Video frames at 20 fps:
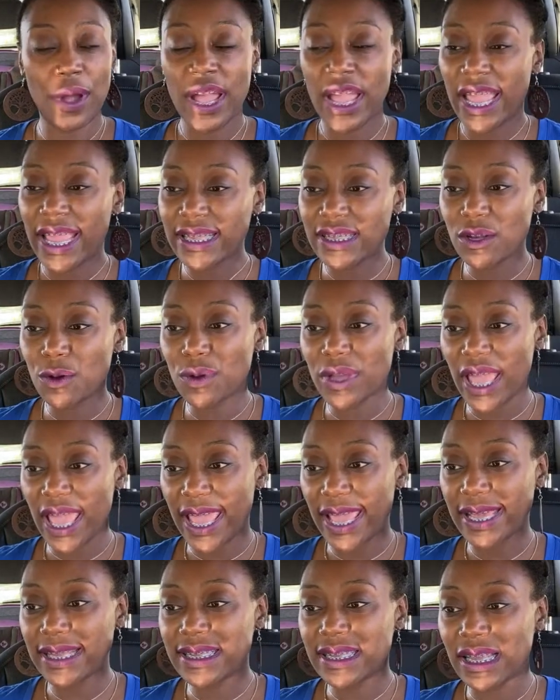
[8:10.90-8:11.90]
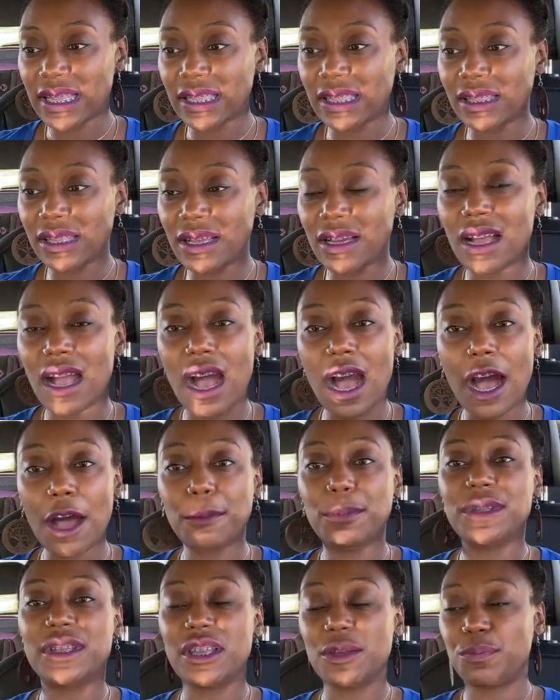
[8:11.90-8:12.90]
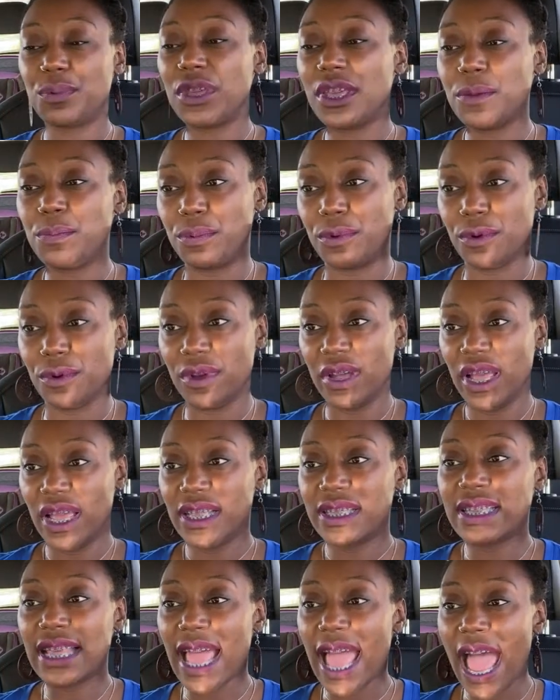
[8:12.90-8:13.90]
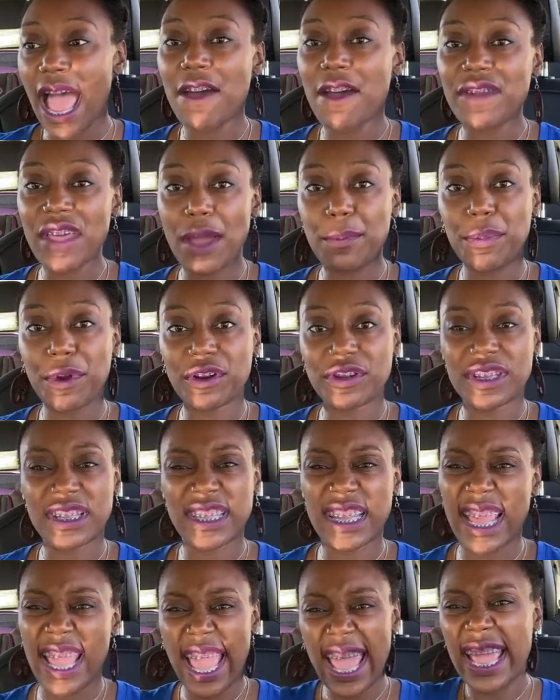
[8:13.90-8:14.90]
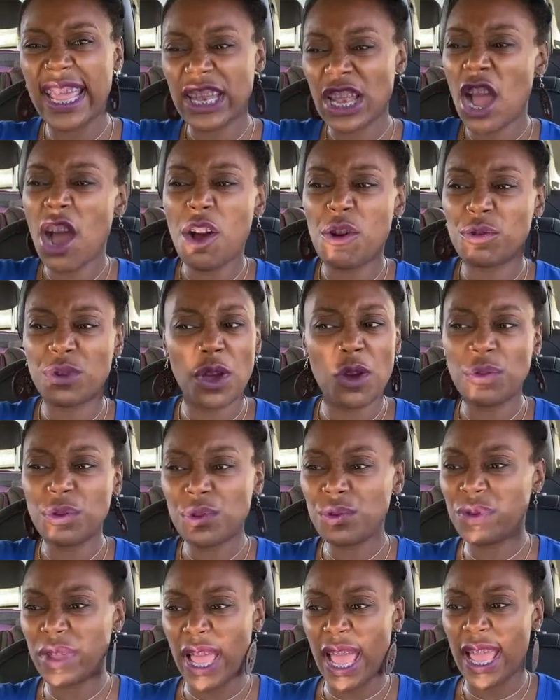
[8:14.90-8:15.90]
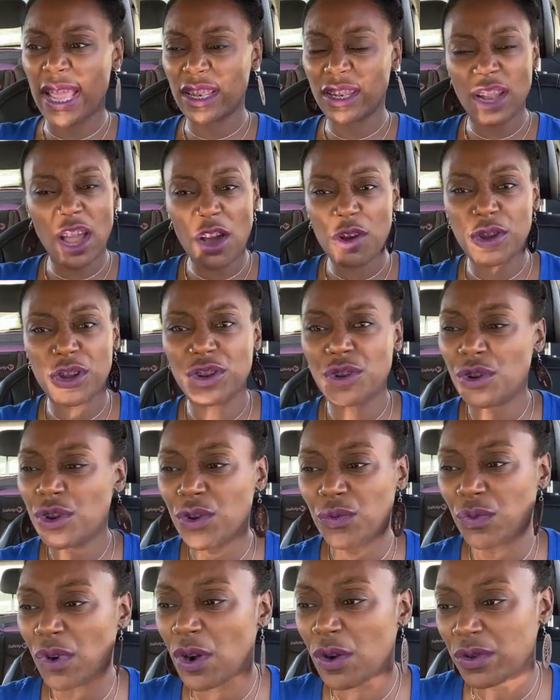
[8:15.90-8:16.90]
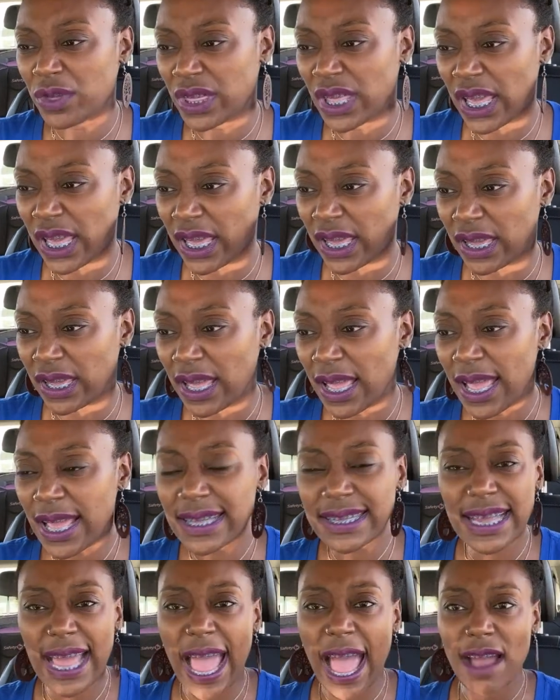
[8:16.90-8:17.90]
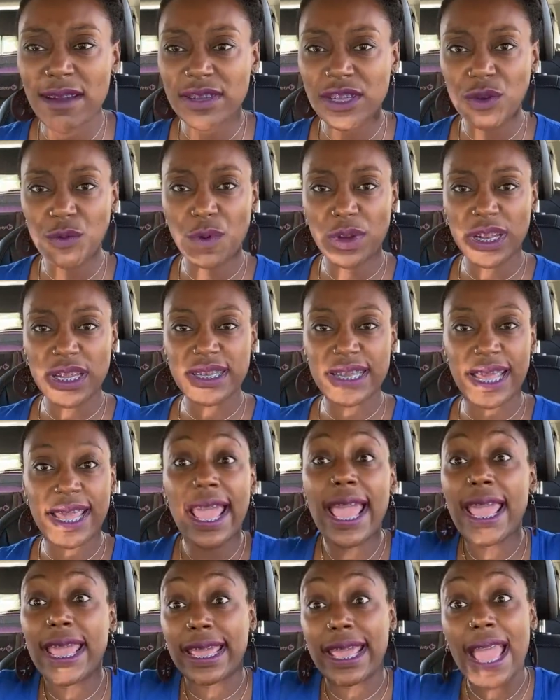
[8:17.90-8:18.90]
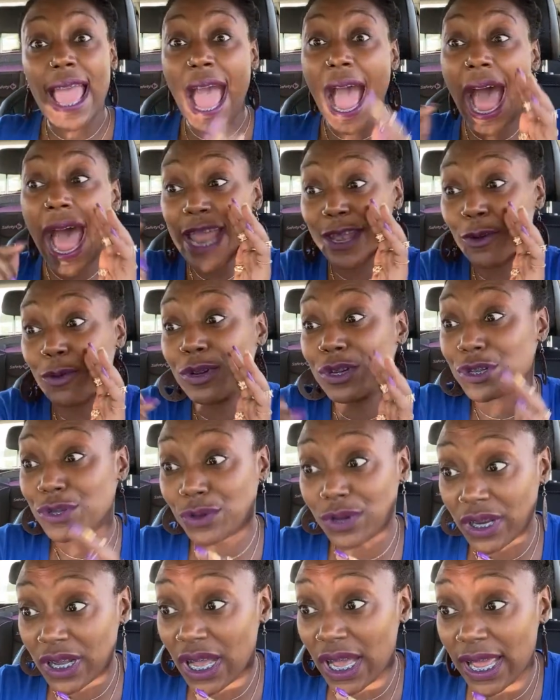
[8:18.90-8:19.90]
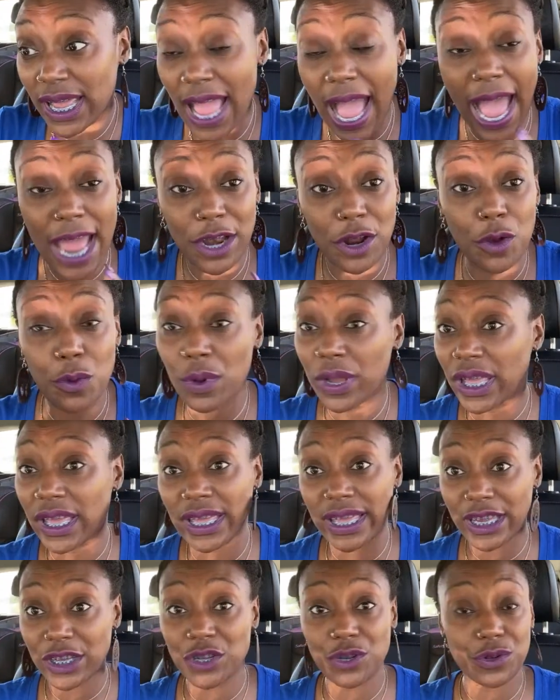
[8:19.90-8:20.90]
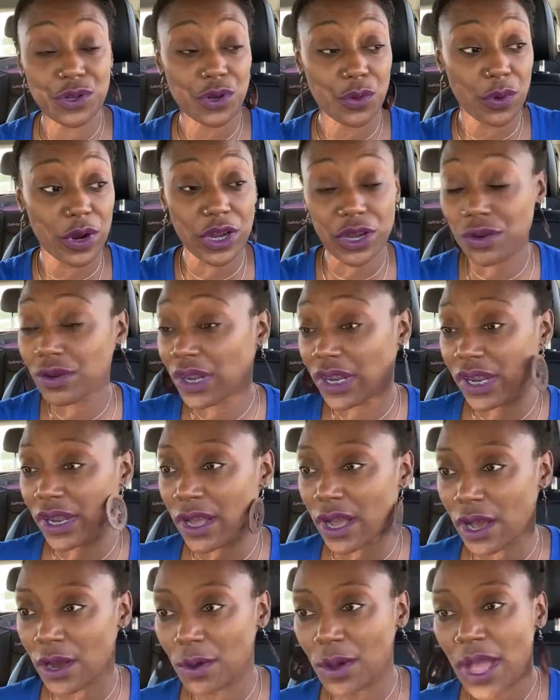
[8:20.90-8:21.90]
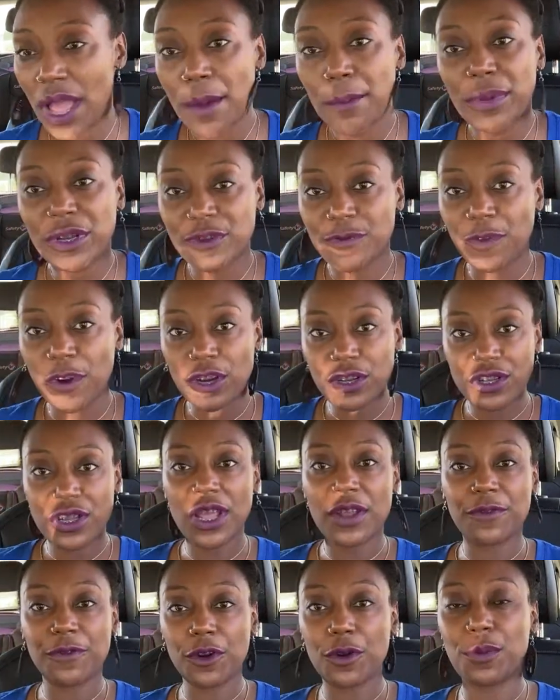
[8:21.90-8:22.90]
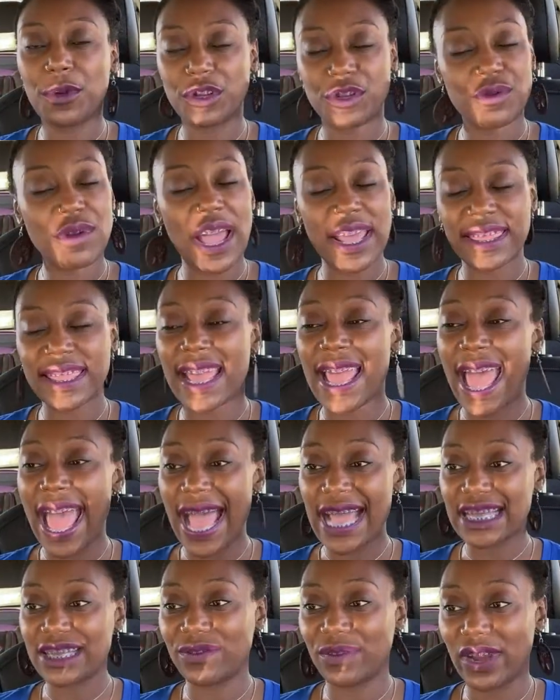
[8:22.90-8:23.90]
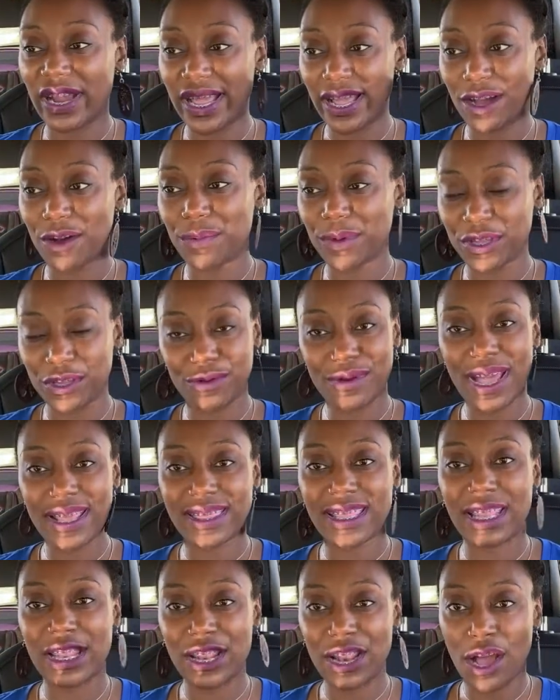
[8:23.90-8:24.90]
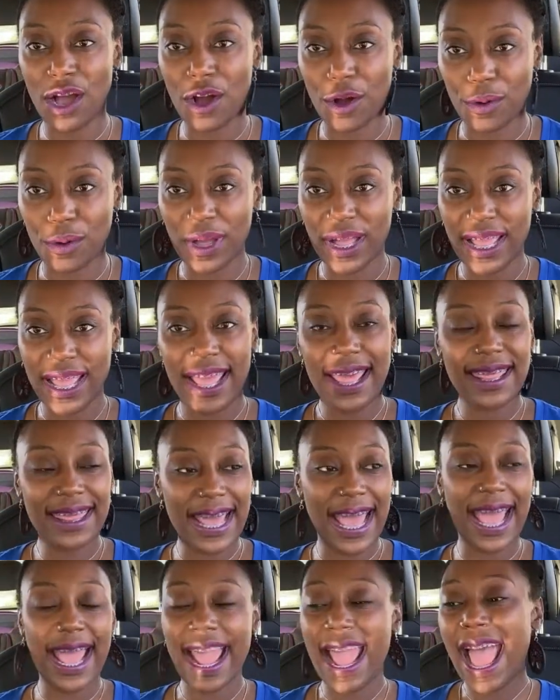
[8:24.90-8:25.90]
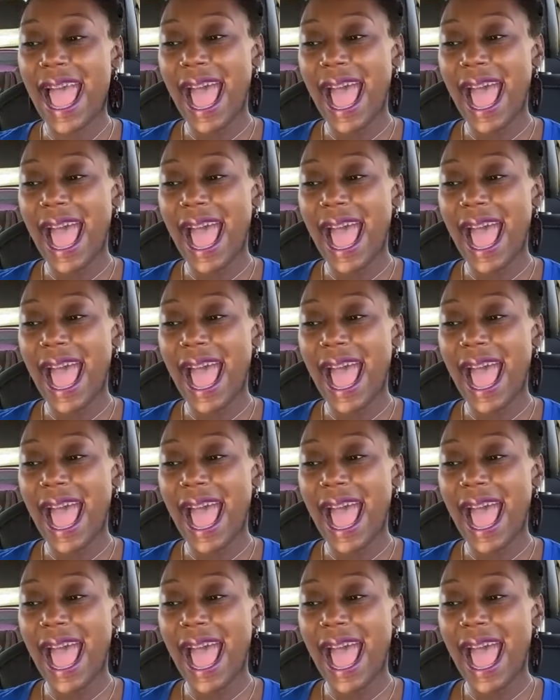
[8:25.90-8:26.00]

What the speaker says: It's okay to look up to people, to have that person say, hey, no, don't do that, no, you're doing the wrong thing. To have someone to say, hey, I know a shortcut, I know what can get you to where you need to go. But first and foremost, you have to ask for help, and you have to know that